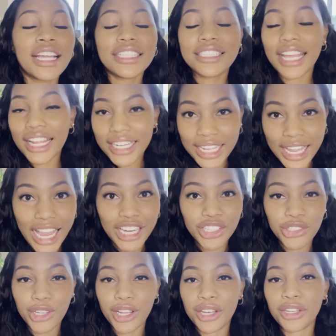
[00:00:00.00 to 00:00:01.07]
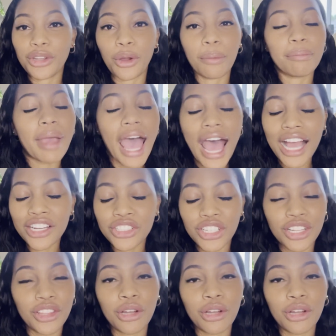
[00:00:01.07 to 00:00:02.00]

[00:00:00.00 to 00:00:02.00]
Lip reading: dedication, your passion.